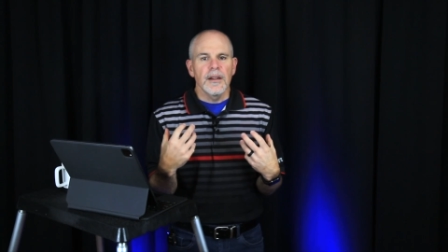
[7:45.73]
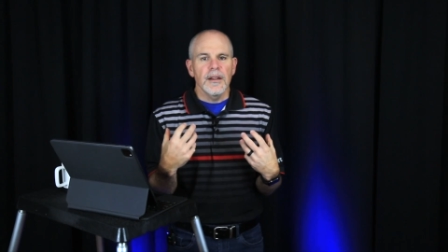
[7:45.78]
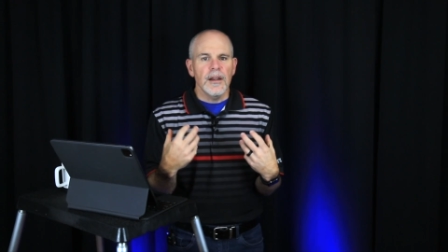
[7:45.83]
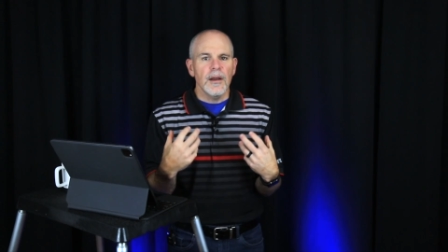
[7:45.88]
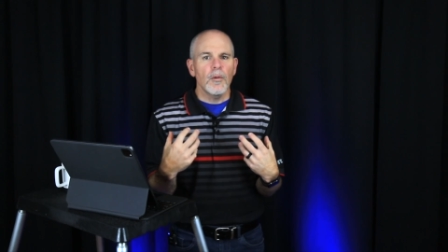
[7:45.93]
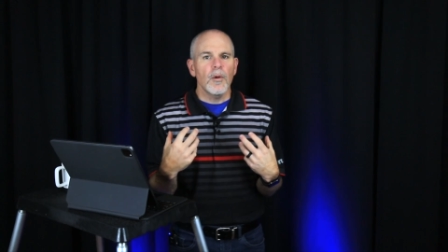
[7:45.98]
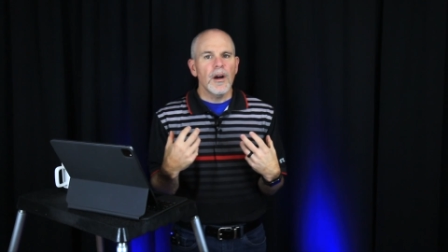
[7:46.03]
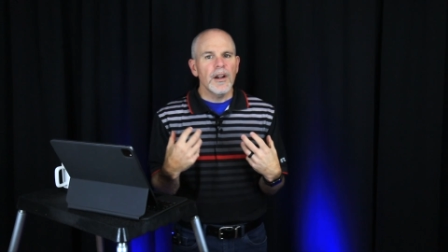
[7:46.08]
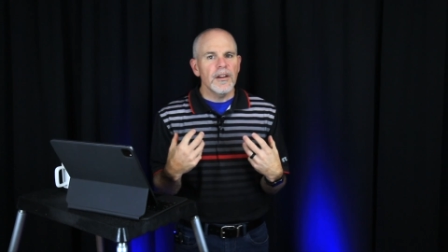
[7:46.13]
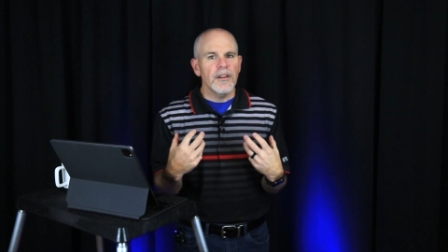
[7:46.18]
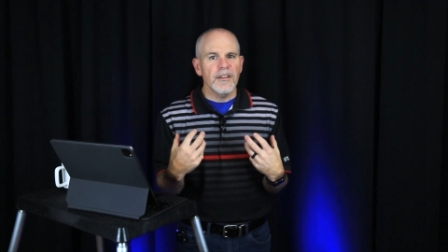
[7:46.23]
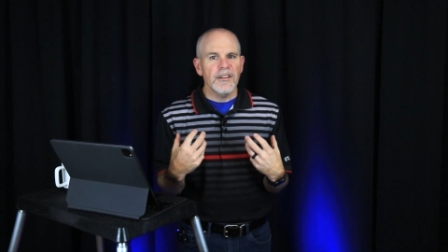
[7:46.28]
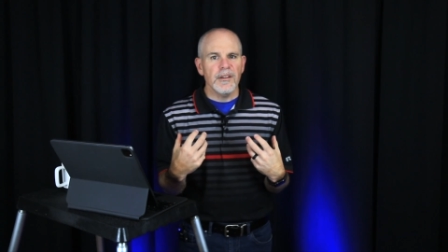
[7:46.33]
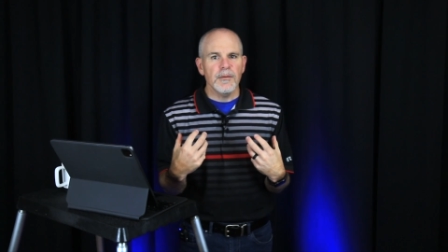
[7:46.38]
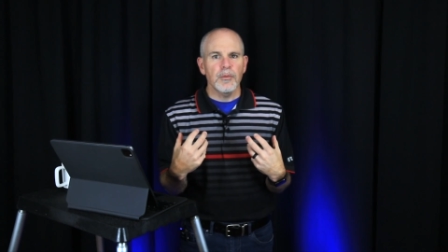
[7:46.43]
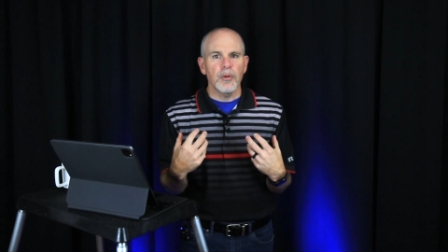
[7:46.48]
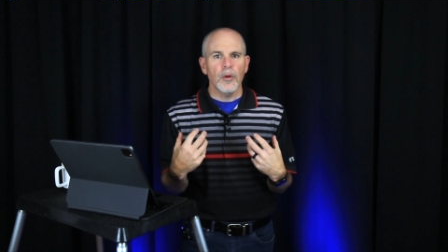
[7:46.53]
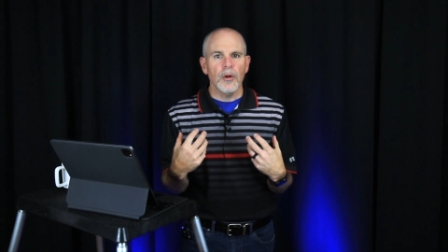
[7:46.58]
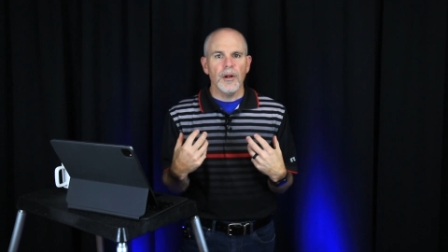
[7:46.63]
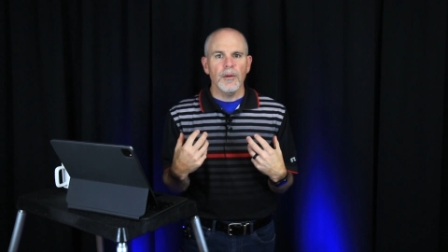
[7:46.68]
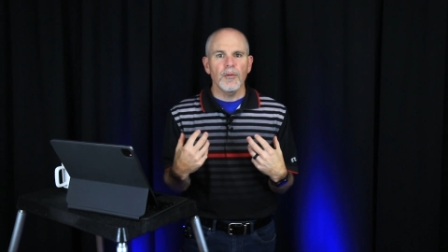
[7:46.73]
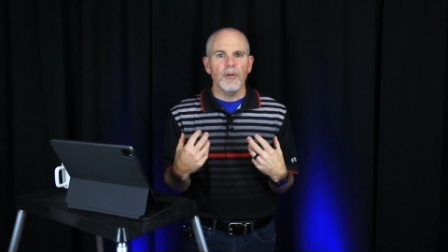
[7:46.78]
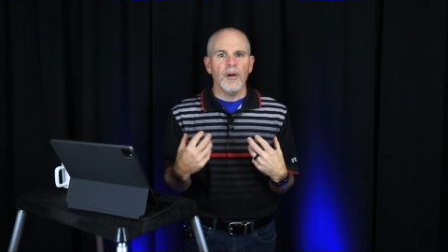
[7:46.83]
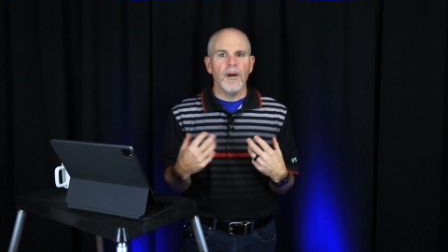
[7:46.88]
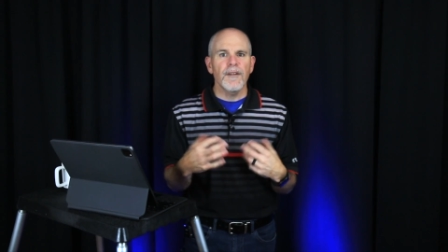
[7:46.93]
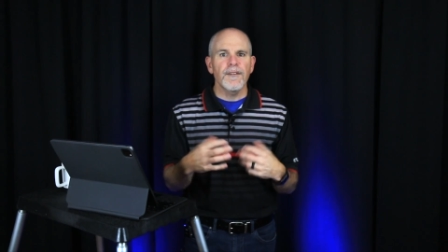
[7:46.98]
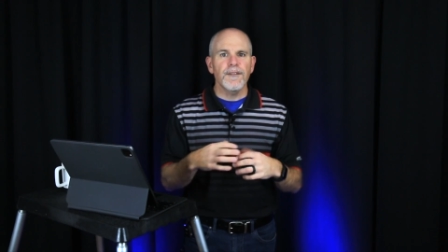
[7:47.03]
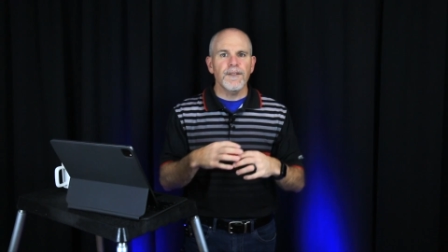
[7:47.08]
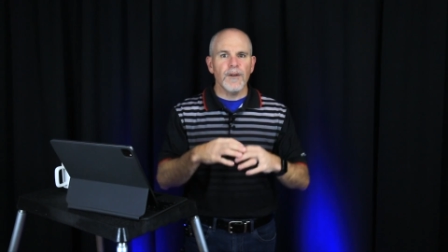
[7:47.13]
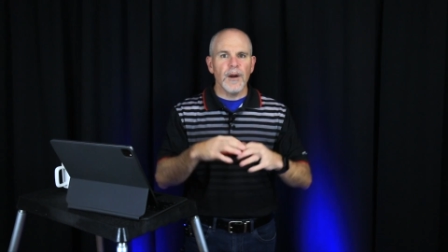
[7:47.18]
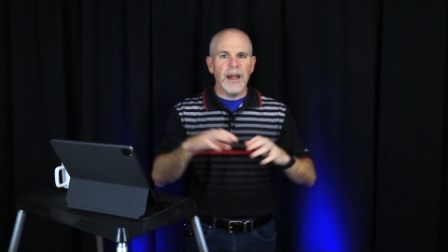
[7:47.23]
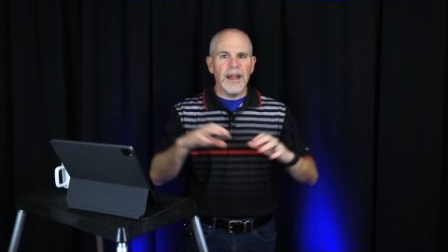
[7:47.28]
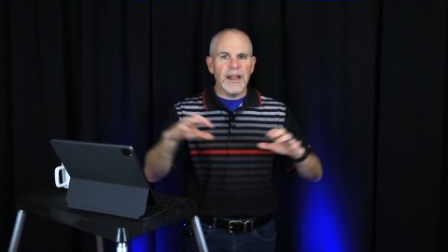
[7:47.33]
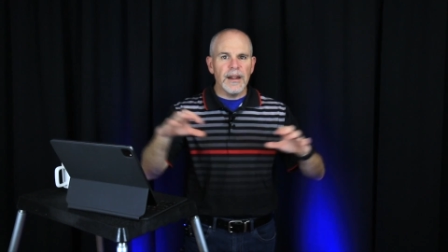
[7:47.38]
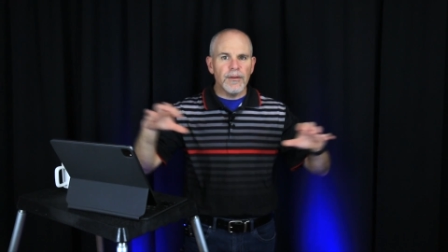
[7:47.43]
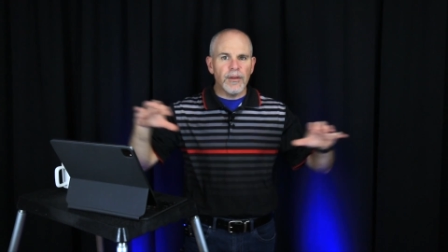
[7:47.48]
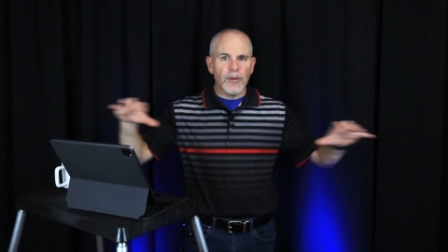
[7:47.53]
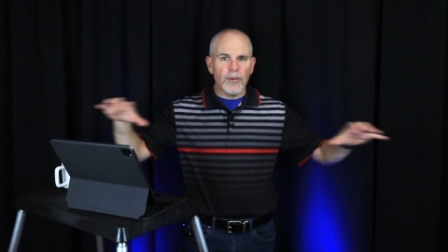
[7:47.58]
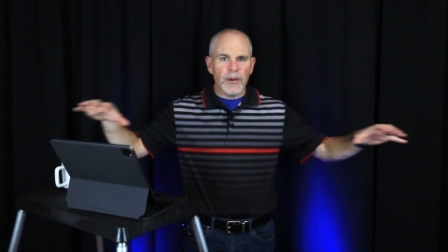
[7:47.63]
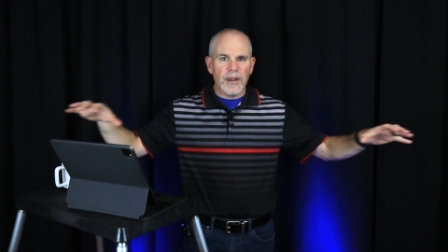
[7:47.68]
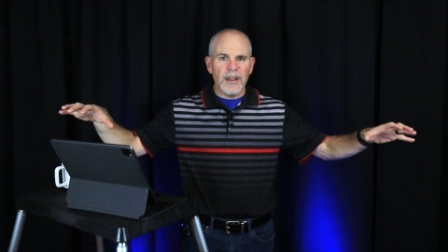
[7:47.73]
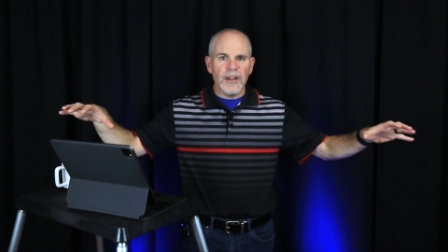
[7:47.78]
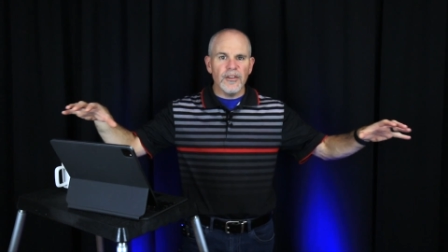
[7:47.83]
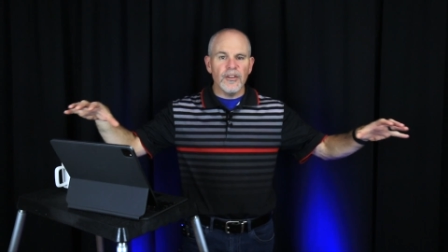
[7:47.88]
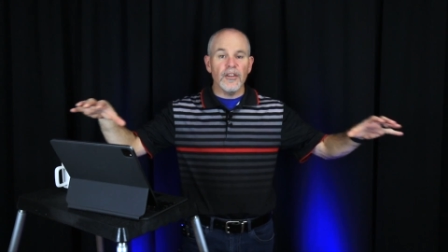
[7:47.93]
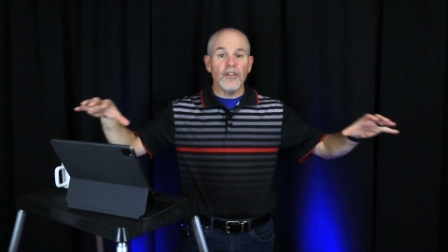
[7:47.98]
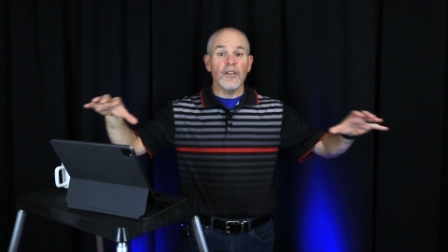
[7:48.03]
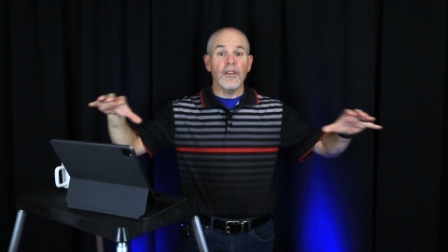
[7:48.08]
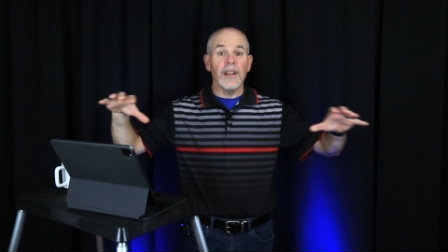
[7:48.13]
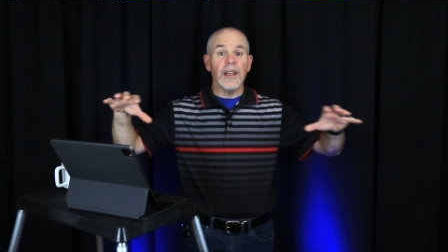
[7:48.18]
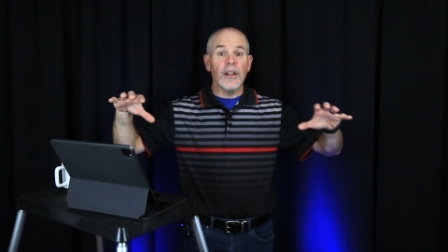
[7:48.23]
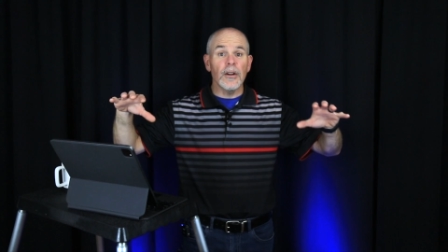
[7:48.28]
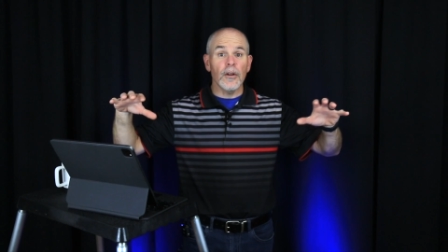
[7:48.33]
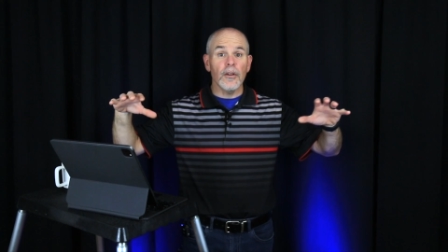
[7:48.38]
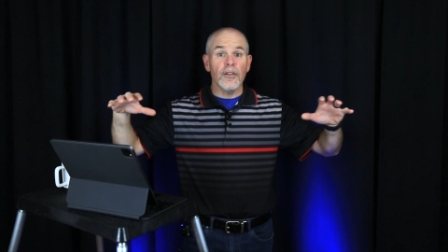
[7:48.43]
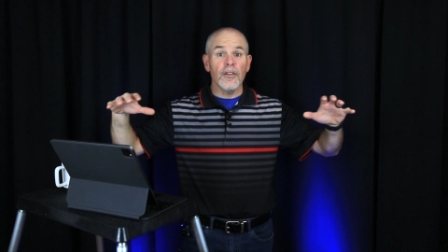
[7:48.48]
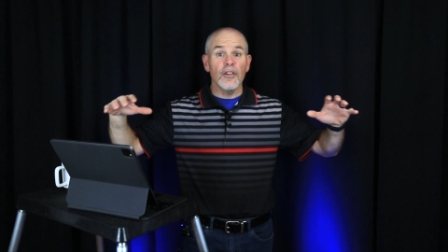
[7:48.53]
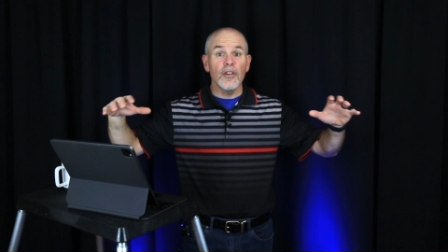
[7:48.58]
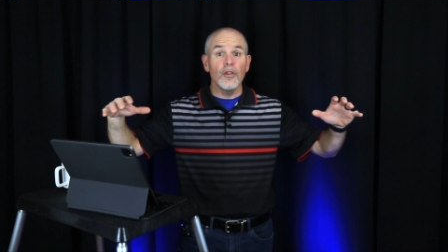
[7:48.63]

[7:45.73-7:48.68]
that wanted to support him were afraid of the religious leaders